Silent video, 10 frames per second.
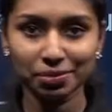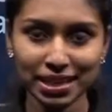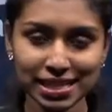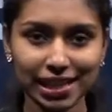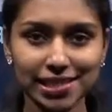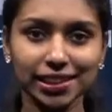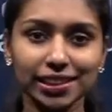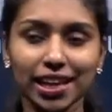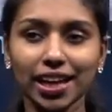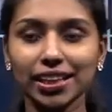by Sri
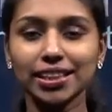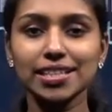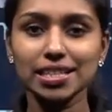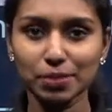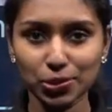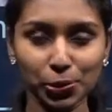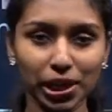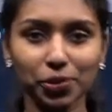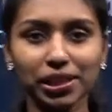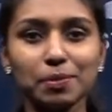Chaitanya. This is me Surya,
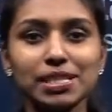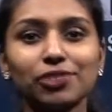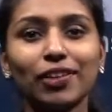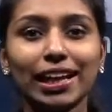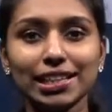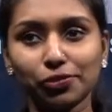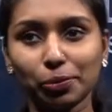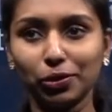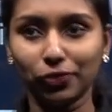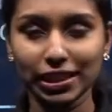your chemistry faculty from
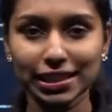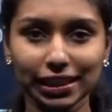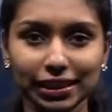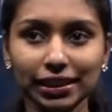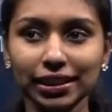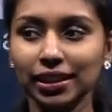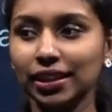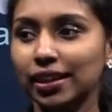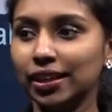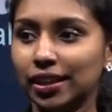Infinity Learn.
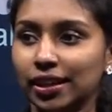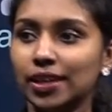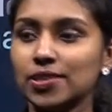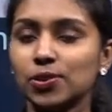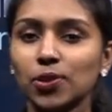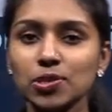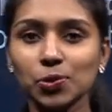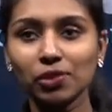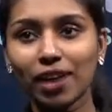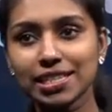So those who
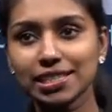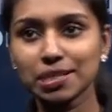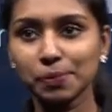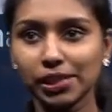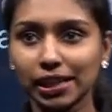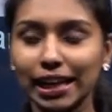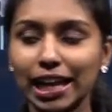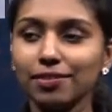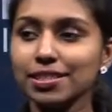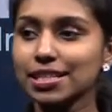are watching this particular
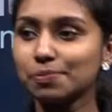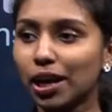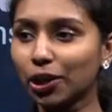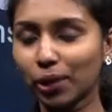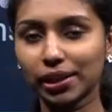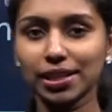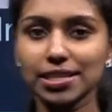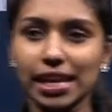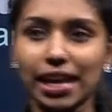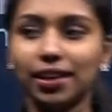live, just mark your attendance
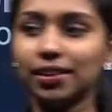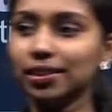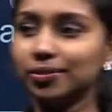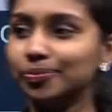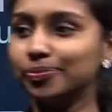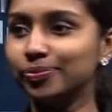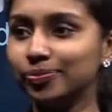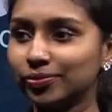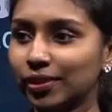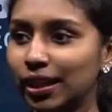here.
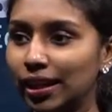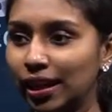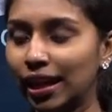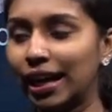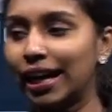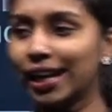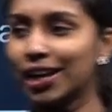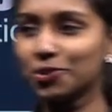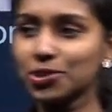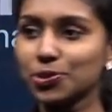Hi
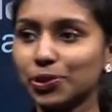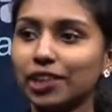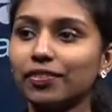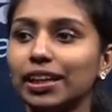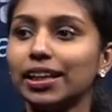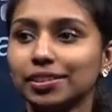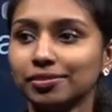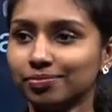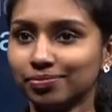Arush, good evening.